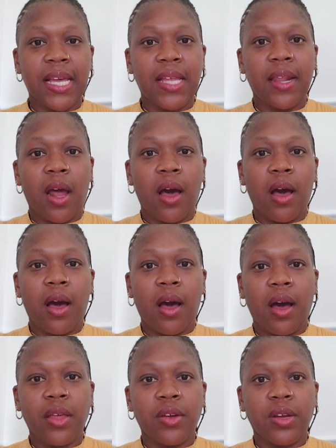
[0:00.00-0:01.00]
And
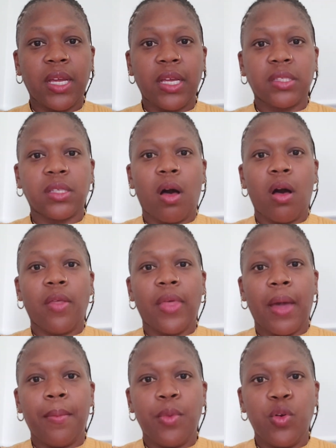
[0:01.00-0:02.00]
other kids, all
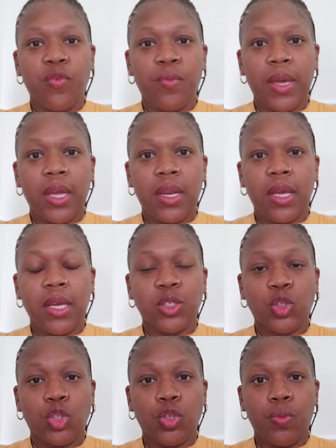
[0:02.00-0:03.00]
that movement
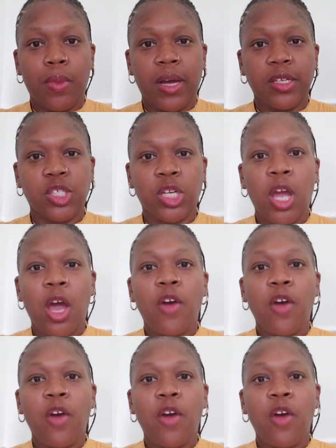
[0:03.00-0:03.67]
is too much.